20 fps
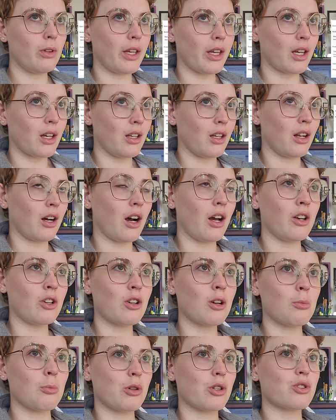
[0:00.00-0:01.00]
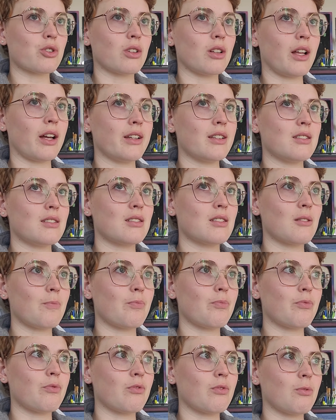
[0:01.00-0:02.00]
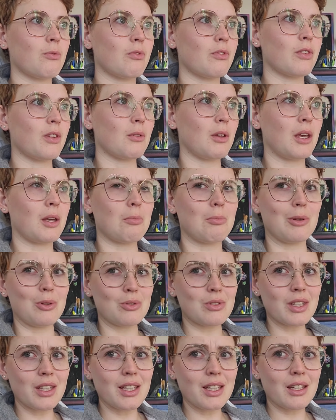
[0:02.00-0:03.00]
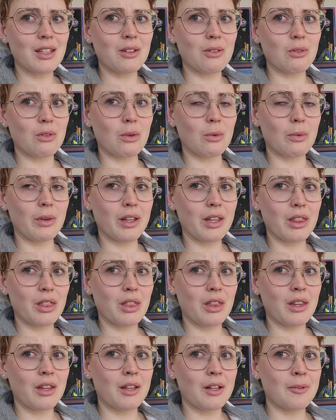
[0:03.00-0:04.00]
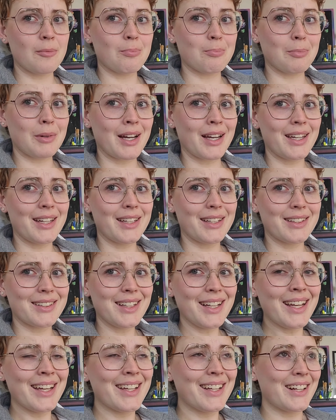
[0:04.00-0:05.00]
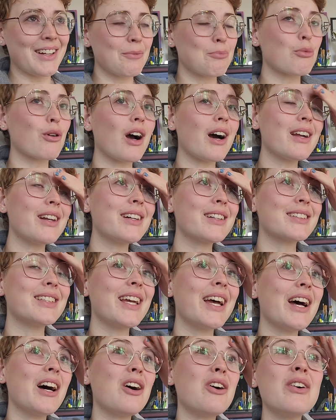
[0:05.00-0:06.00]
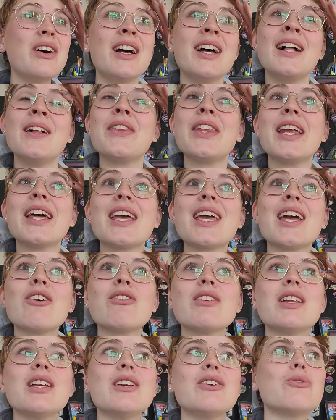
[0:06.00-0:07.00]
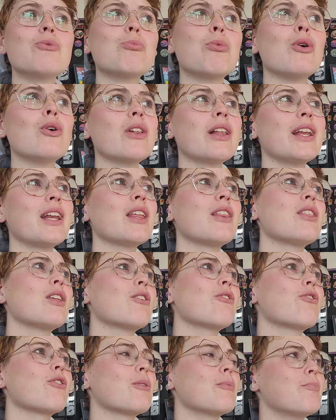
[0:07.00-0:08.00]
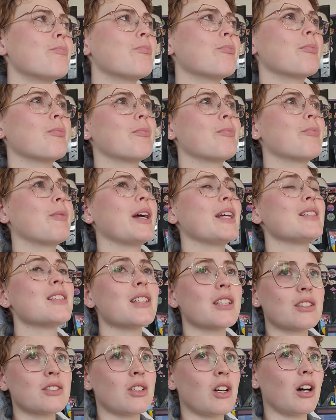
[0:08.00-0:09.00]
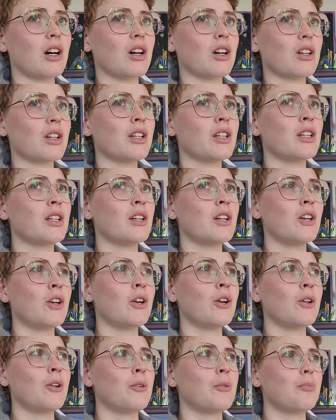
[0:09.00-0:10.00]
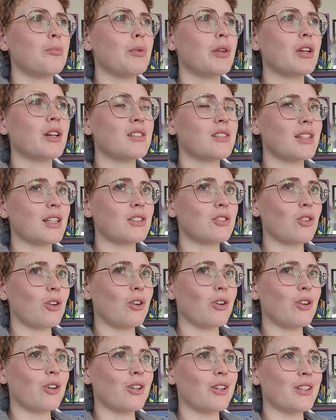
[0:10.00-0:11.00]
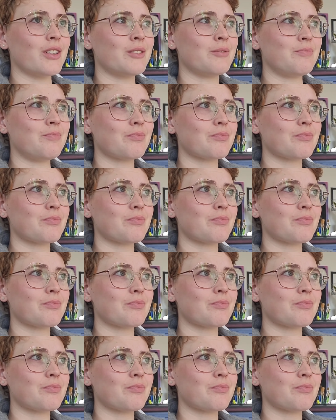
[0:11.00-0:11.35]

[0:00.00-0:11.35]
like an uncommercialized like music with my product now? And I can't really pull anything from my TikTok because that's all